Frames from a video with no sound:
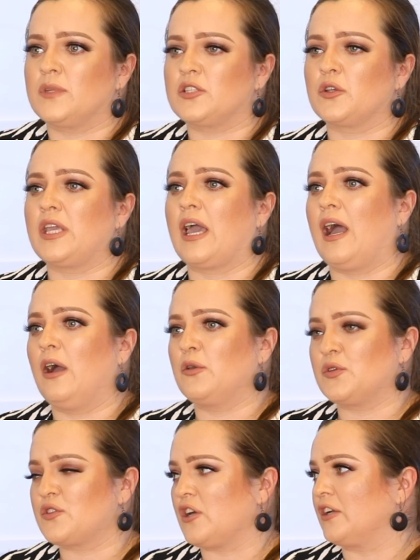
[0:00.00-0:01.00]
So yeah, how
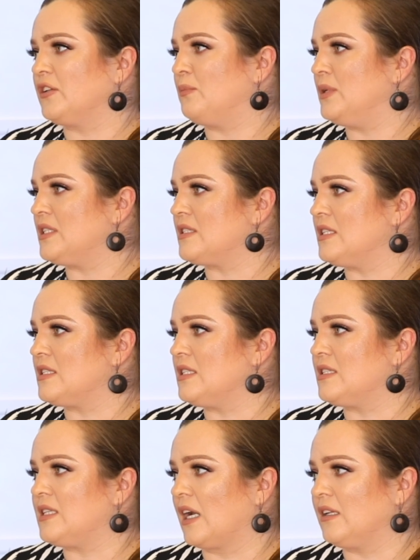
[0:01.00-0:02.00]
you start a business
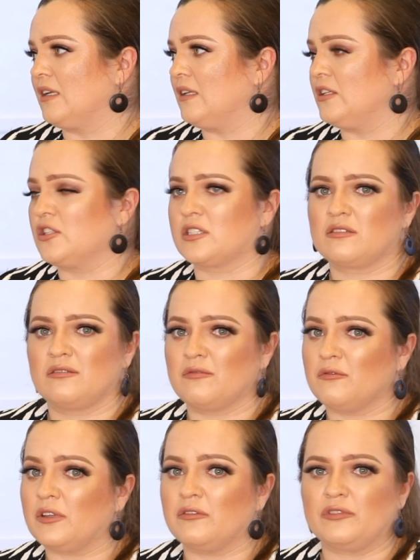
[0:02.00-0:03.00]
is technically just
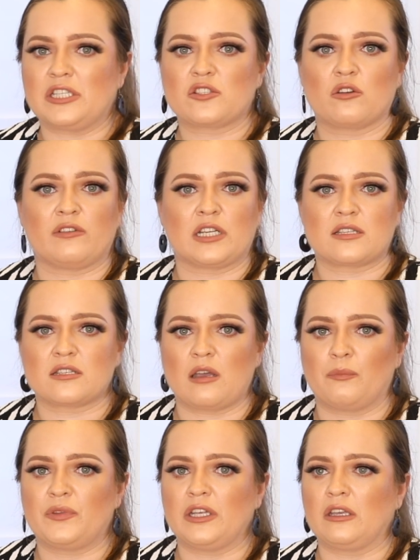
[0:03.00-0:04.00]
discovering
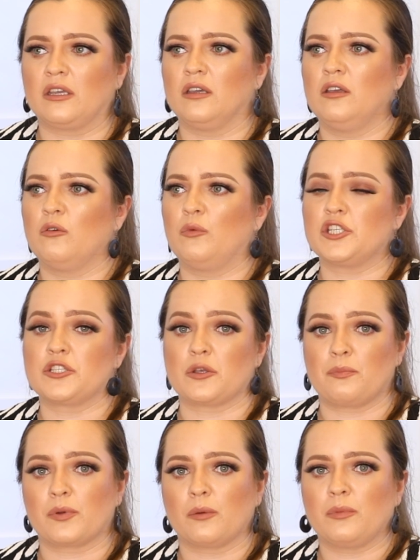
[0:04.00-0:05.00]
something which is
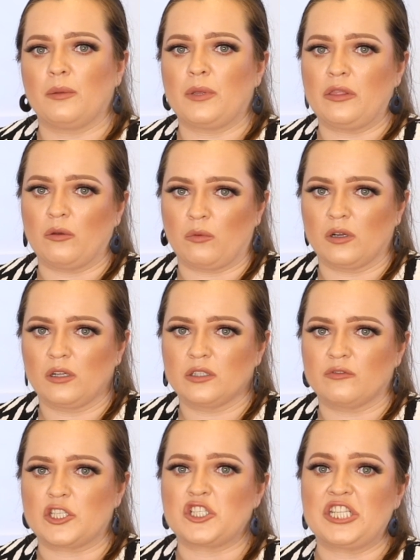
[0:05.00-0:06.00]
a problem in the world,
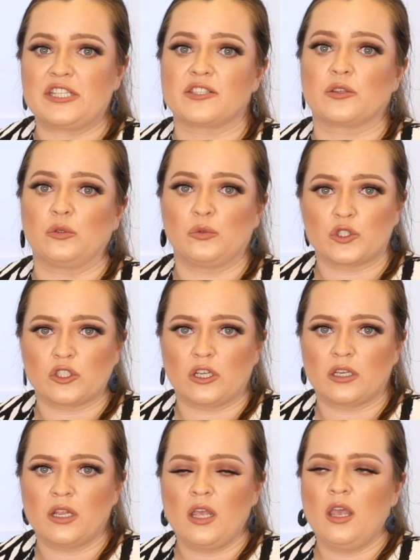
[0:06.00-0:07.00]
which needs
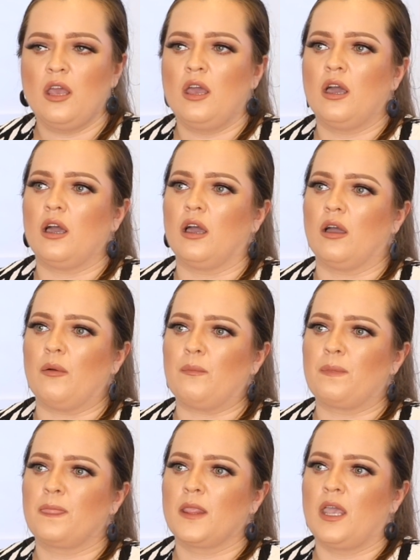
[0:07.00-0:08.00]
solution,
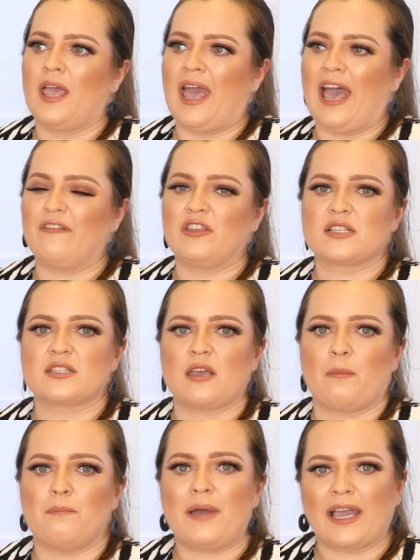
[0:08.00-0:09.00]
having
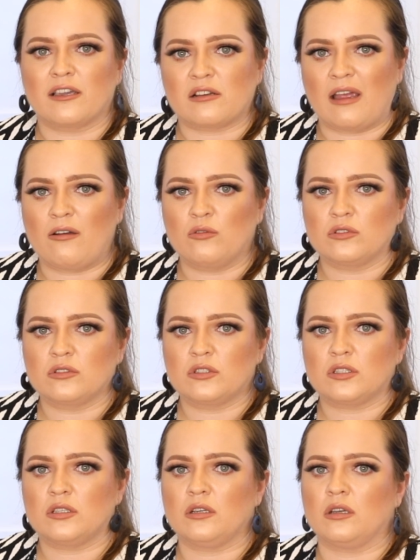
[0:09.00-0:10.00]
some
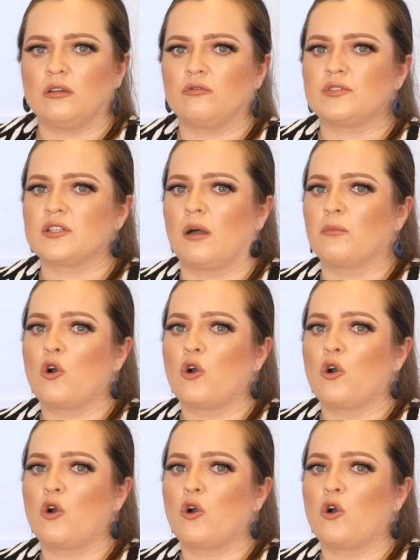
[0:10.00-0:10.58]
background, some